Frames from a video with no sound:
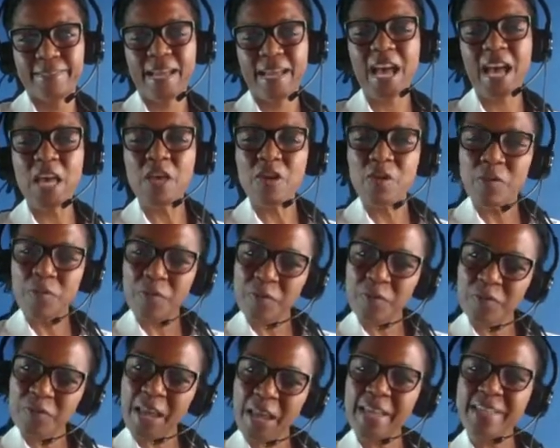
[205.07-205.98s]
Are you
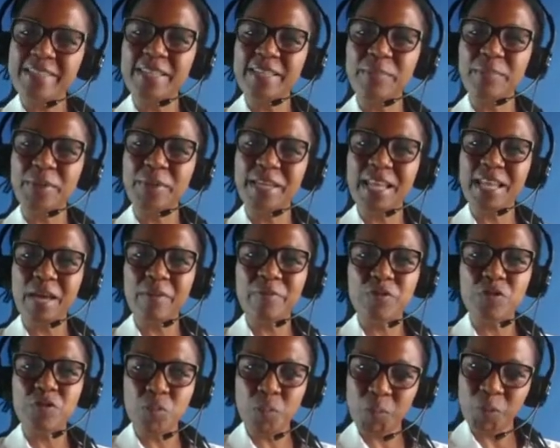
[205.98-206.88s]
flexible
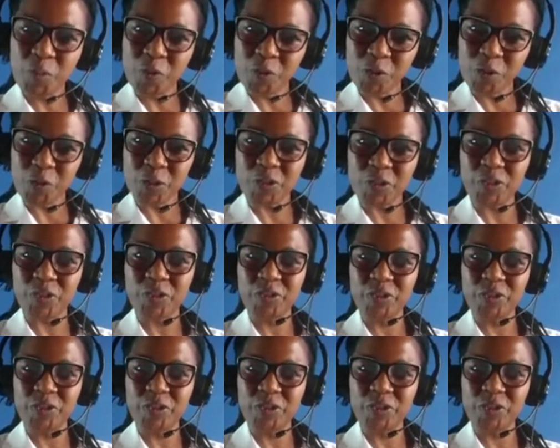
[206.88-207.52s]
enough to move